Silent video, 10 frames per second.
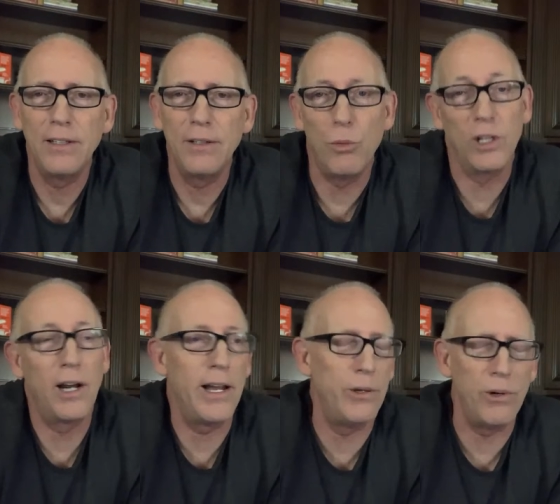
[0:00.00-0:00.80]
one
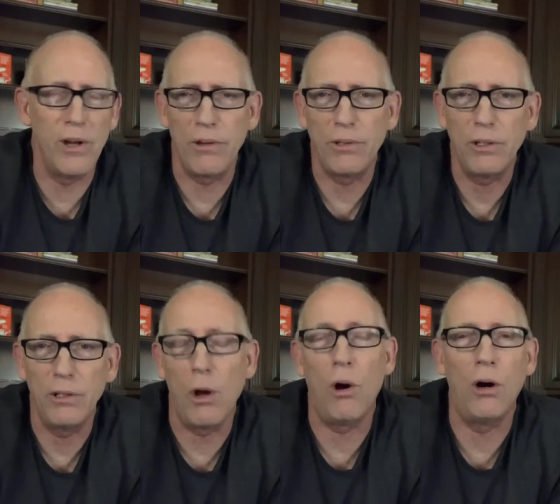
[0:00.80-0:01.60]
kind or another
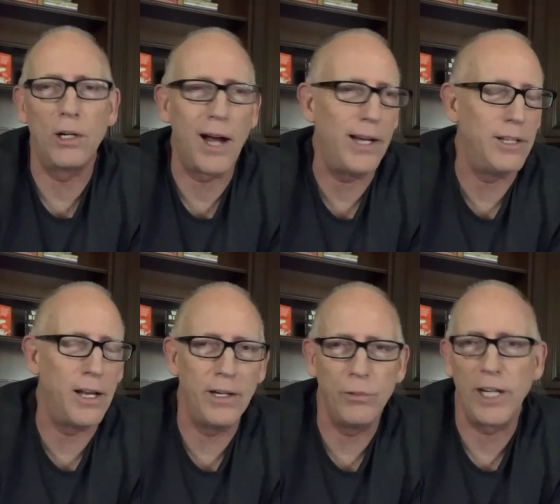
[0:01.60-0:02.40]
law,
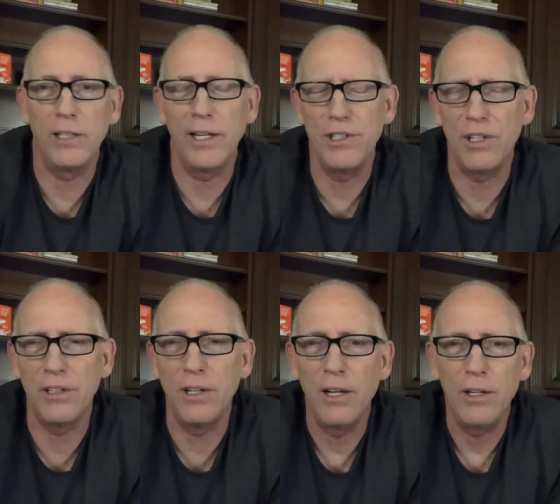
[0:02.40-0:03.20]
guideline,
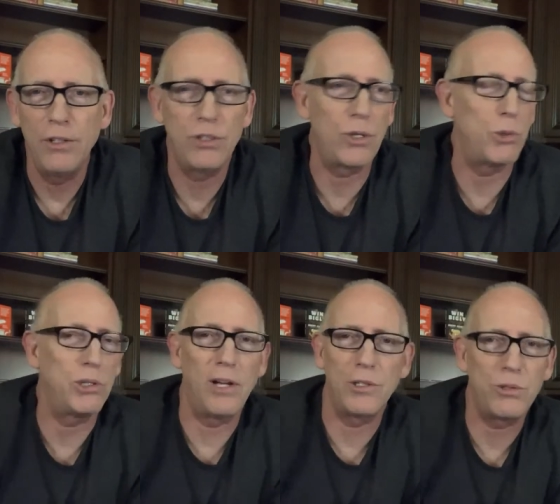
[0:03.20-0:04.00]
regulation,
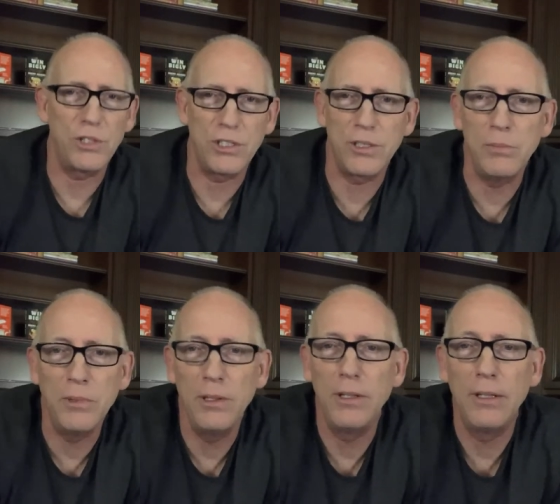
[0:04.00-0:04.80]
social ostracism.
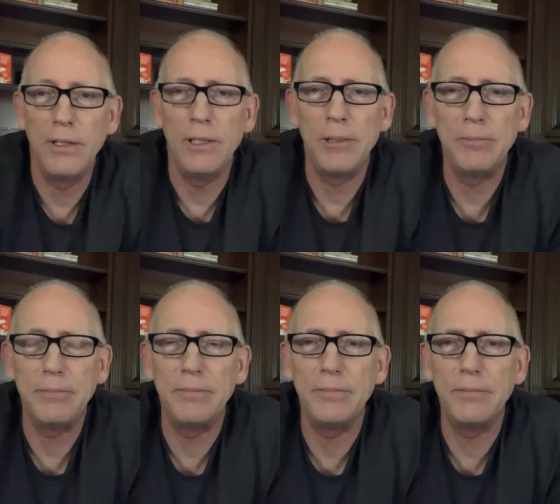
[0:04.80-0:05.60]

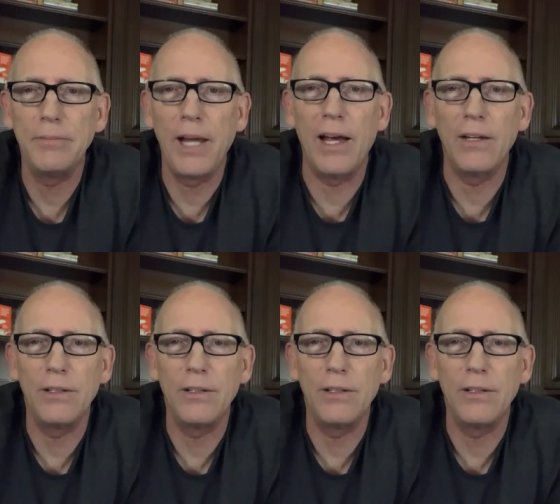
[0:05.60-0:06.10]
Yeah,